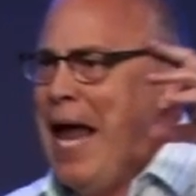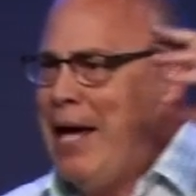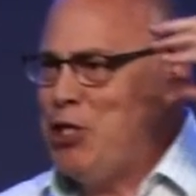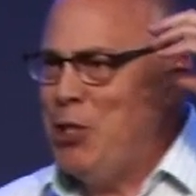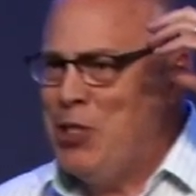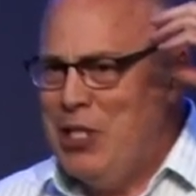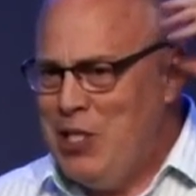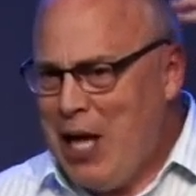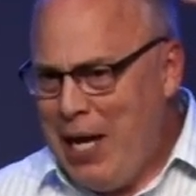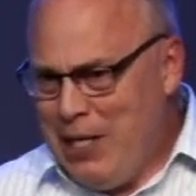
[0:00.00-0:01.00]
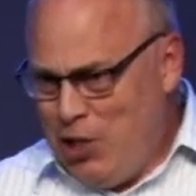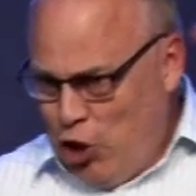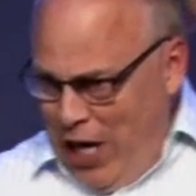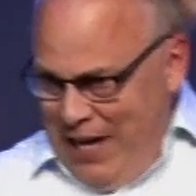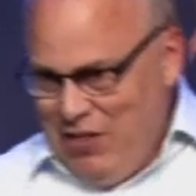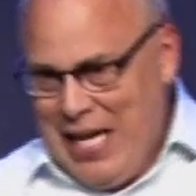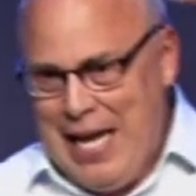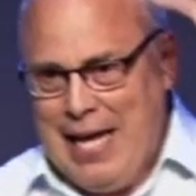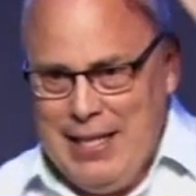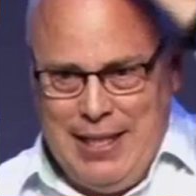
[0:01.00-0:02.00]
Nationals, and he's got shaved
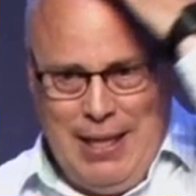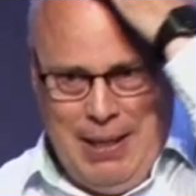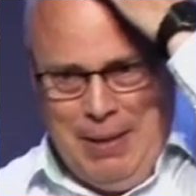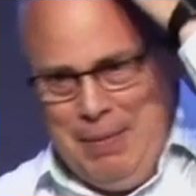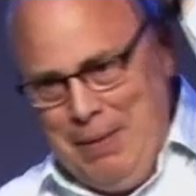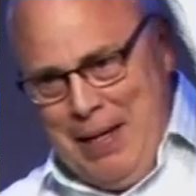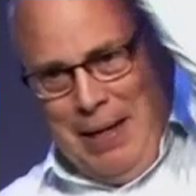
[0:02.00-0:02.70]
head and then